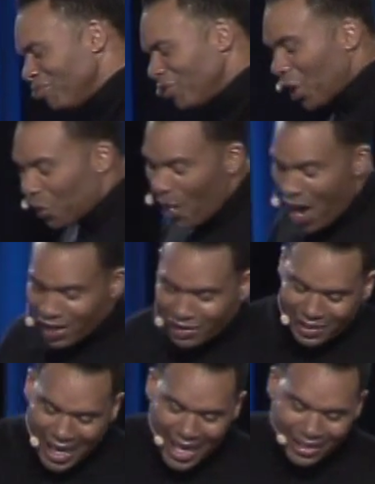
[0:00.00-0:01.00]
So the word
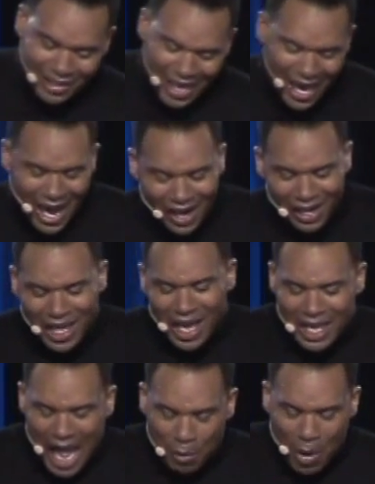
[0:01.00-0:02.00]
says there
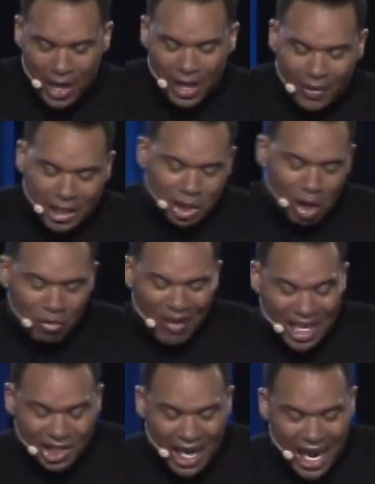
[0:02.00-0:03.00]
that where there is no
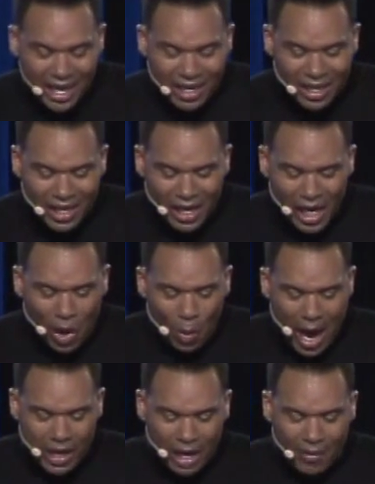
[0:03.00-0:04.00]
vision,
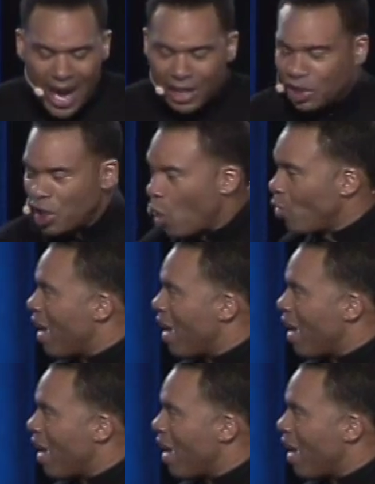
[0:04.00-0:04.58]
where there is no